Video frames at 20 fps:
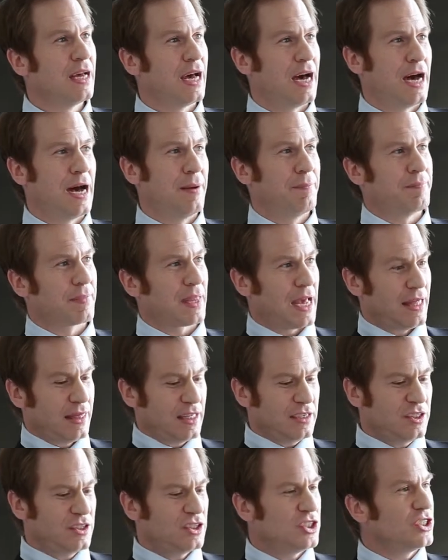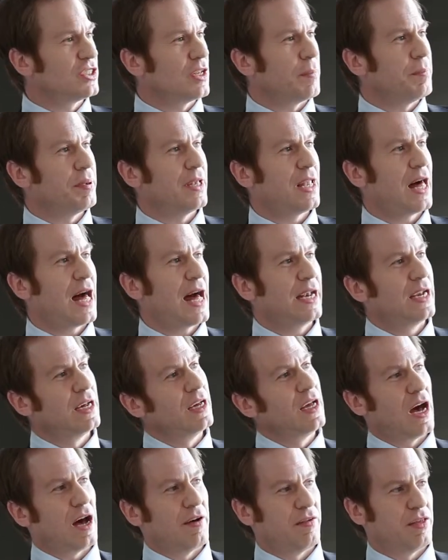Um, and this is just a
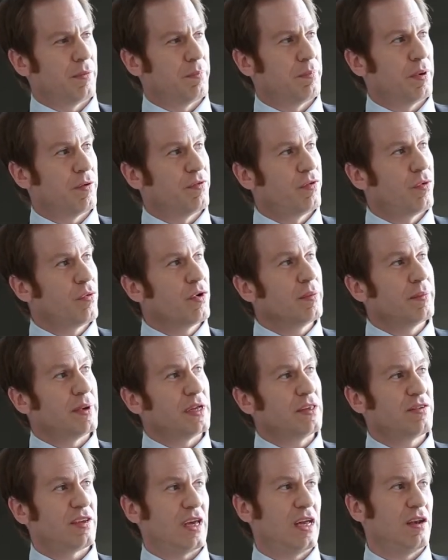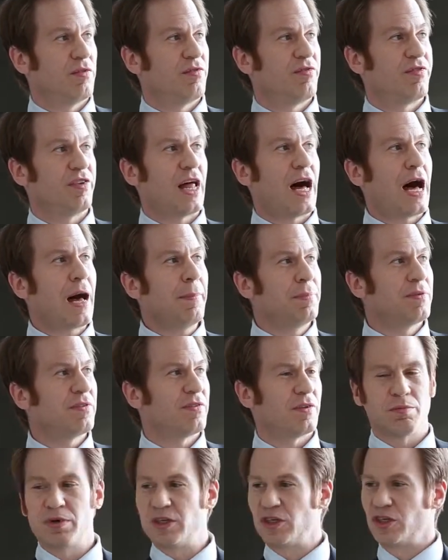plot of the performance in
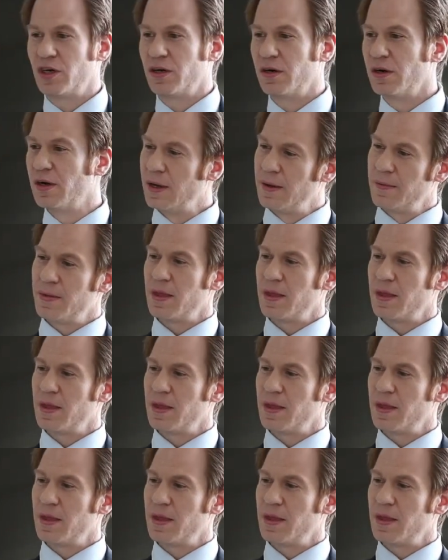flops, which are